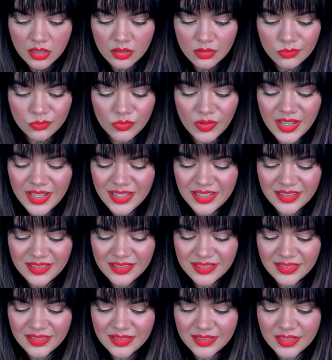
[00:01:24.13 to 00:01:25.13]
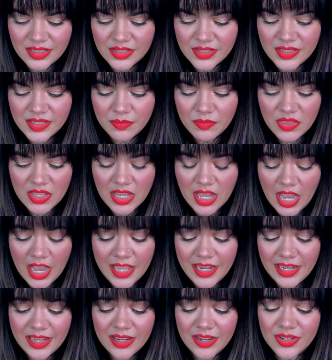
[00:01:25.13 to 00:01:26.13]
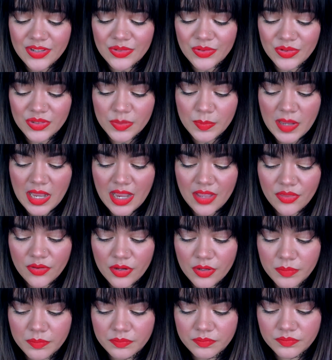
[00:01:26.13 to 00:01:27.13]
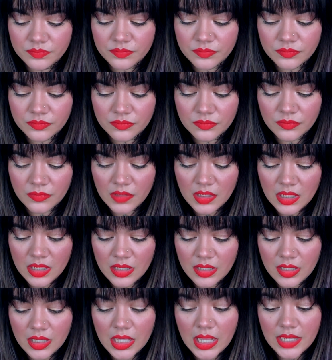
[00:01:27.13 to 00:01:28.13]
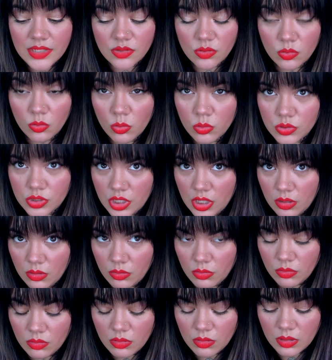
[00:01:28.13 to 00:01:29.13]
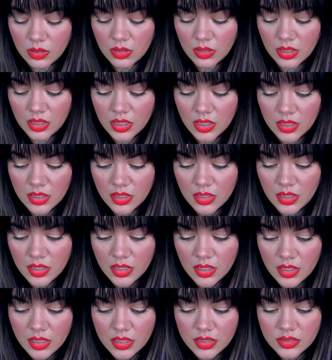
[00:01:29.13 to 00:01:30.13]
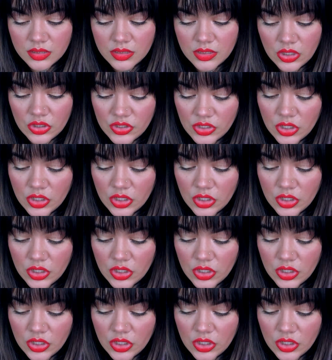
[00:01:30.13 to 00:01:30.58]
What? There's something hiding in our school's bathroom? I told you. There's a